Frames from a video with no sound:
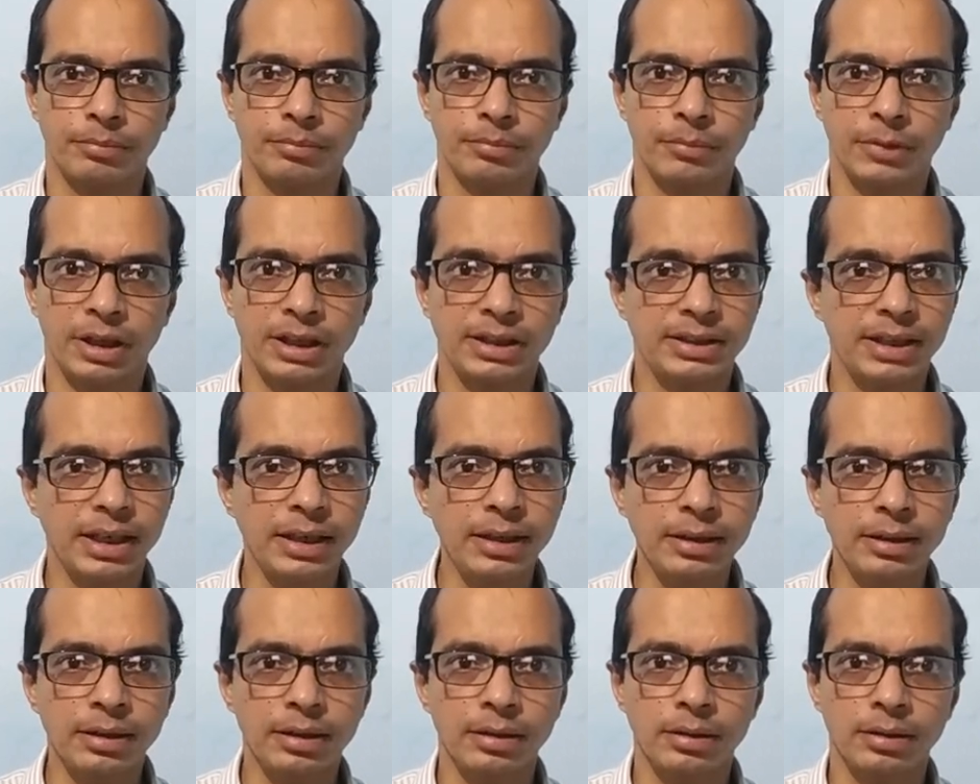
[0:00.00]

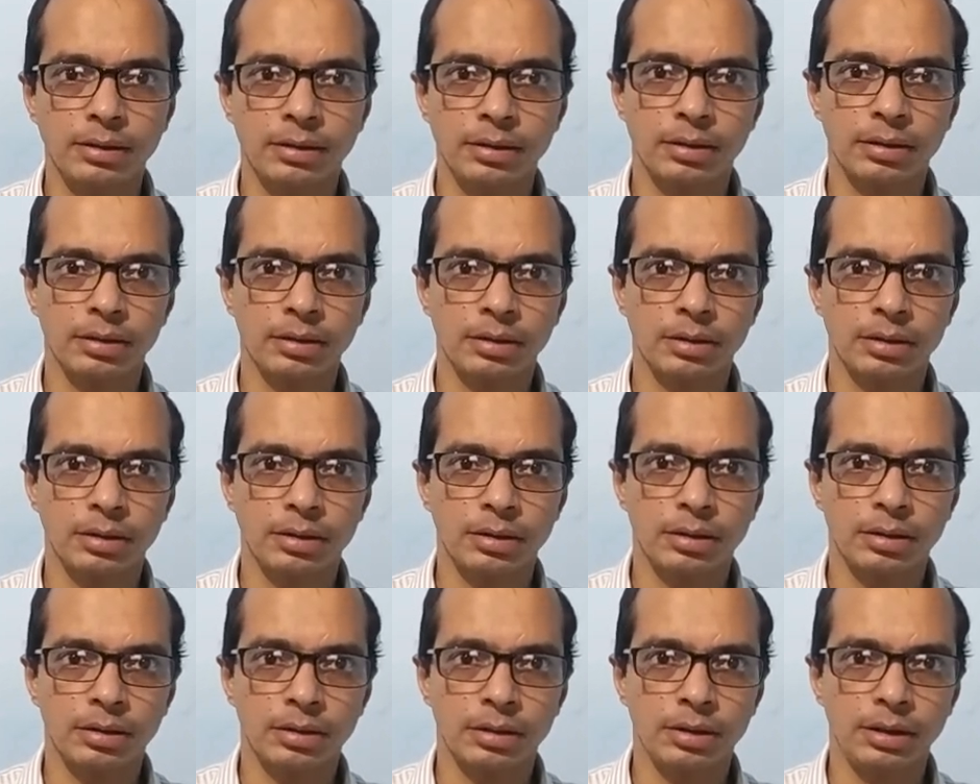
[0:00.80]
Result?
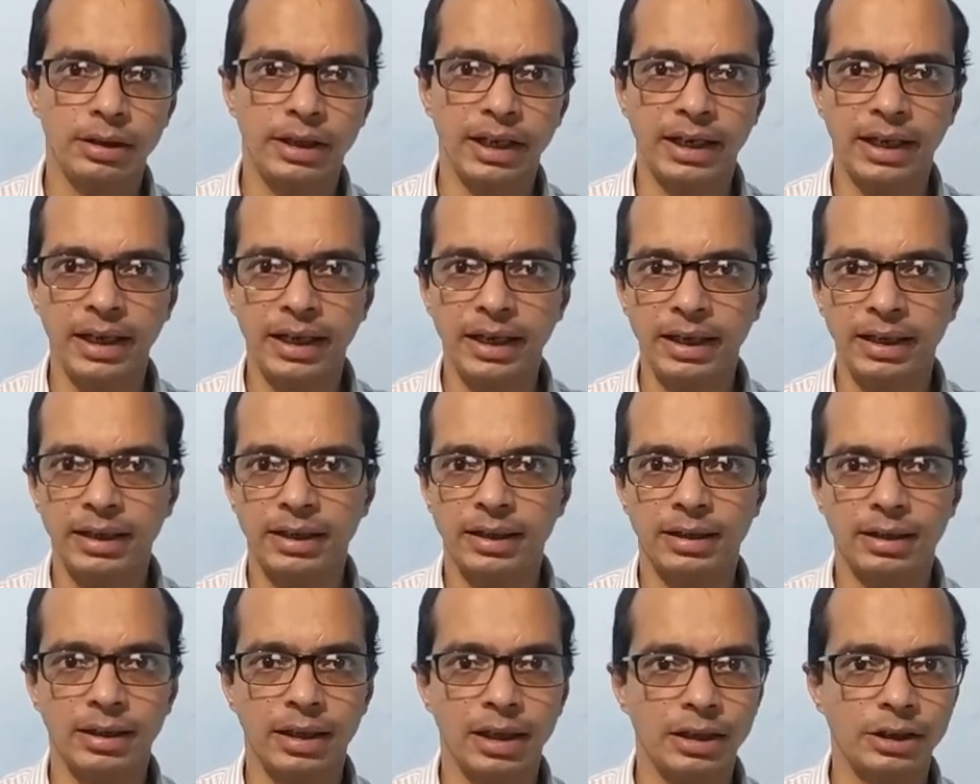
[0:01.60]
Delay
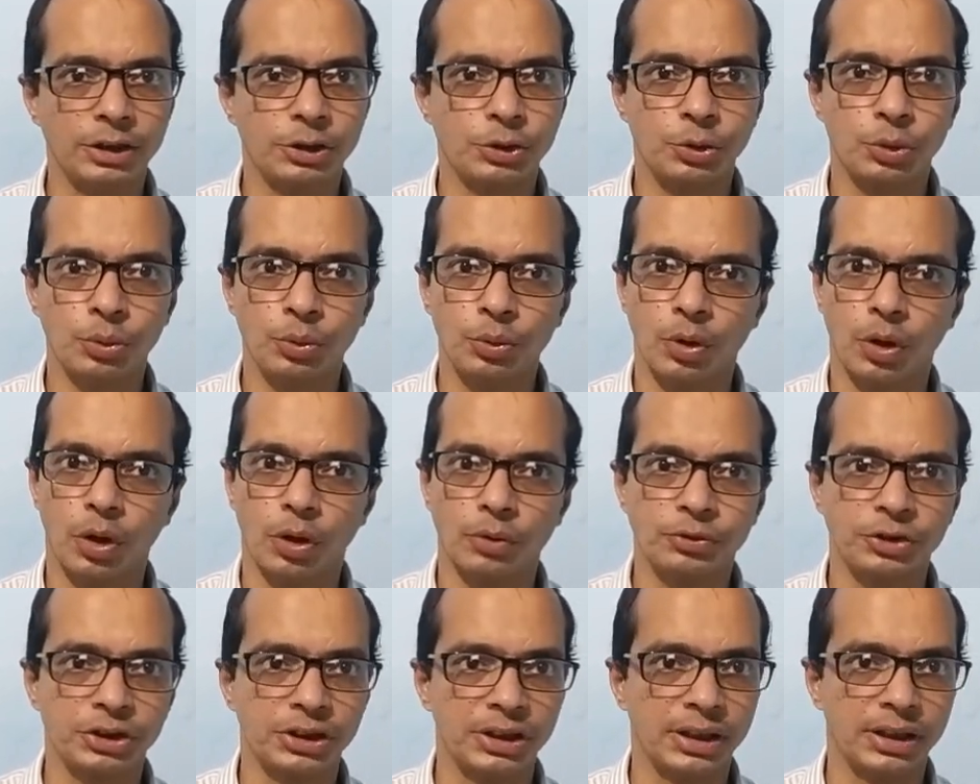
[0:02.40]
in the issue
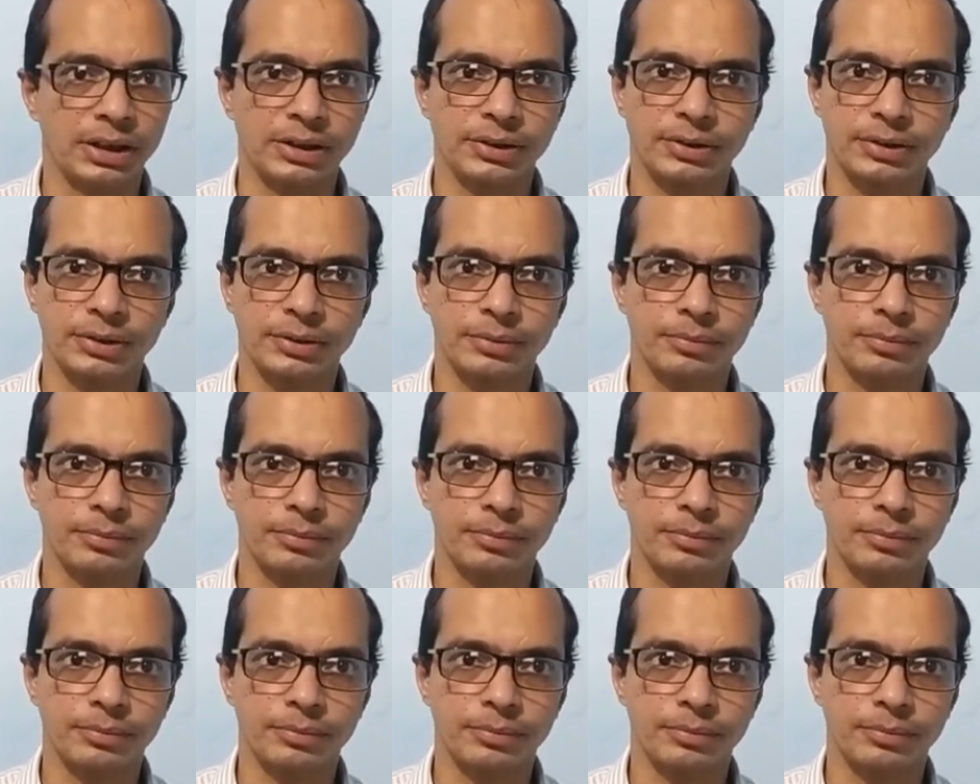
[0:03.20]
of shares.